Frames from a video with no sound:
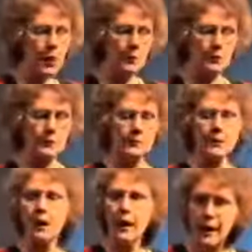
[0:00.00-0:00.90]

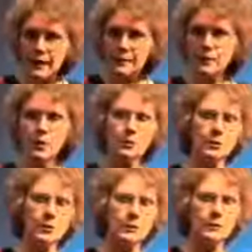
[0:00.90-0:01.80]
problems,
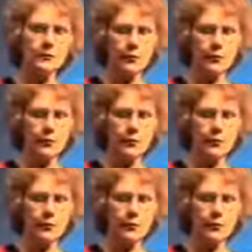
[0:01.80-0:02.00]
acidosis.